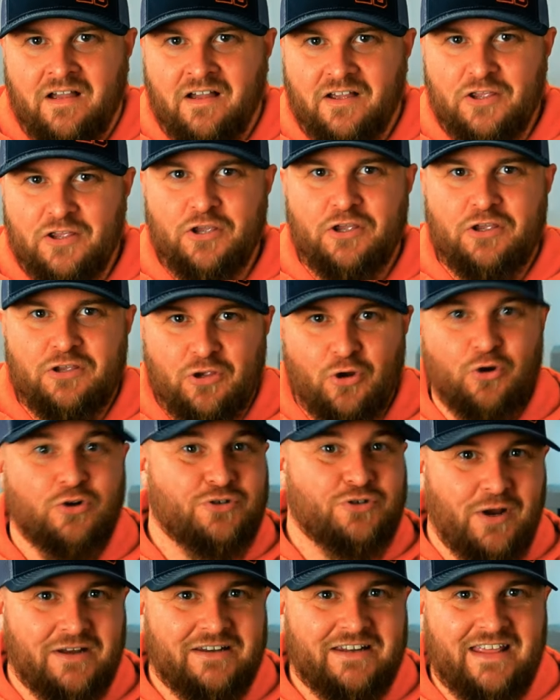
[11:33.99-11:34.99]
You're
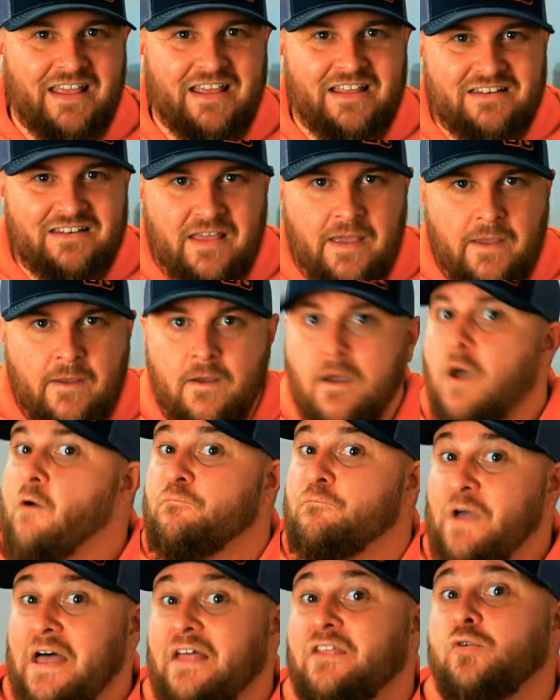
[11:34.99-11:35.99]
trying to get
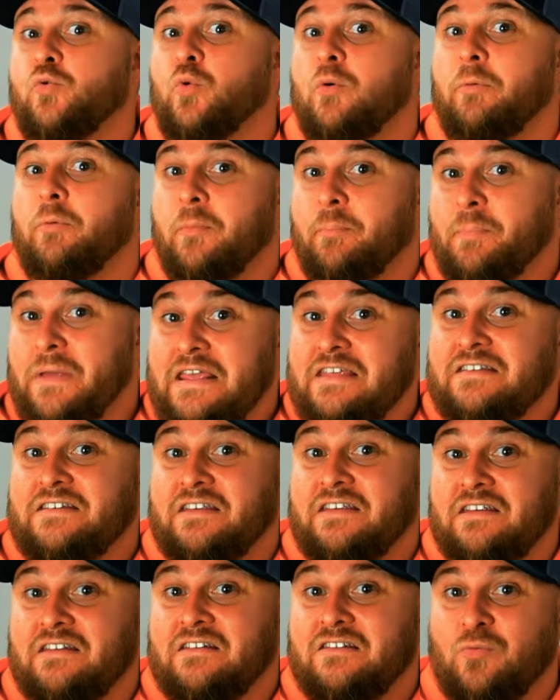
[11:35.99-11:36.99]
valuable
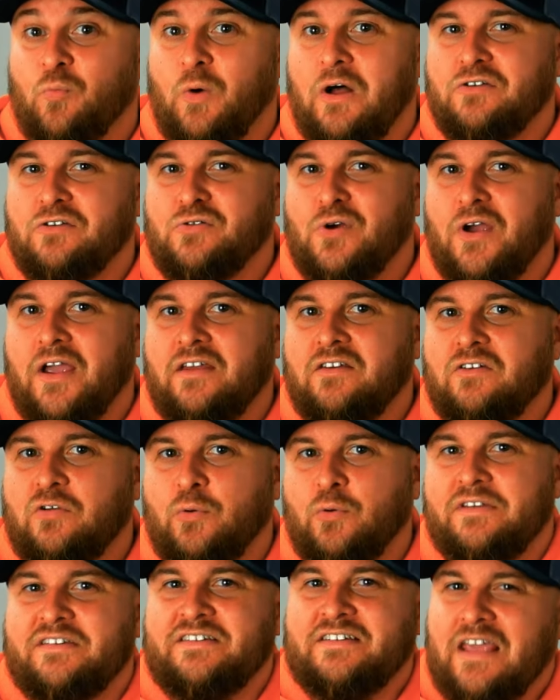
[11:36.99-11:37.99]
pieces while trying
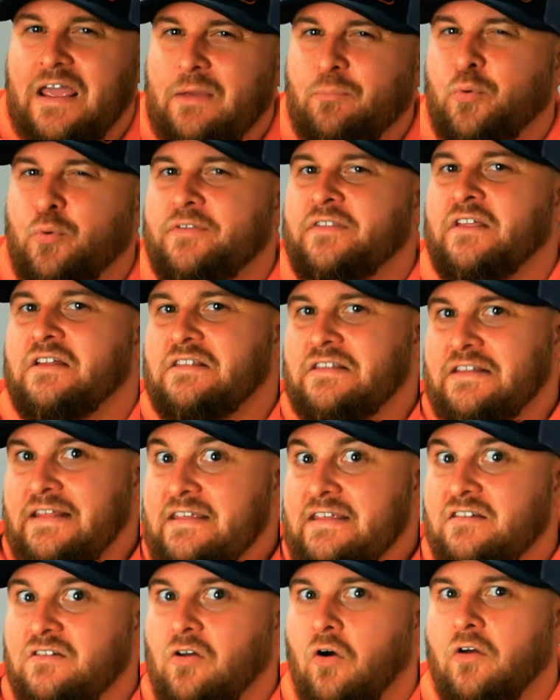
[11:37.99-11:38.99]
to escape with the
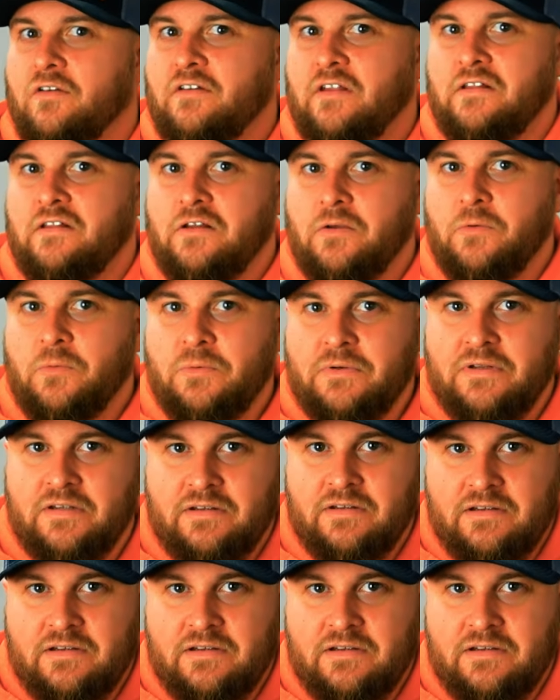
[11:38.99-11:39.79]
least haunted loot.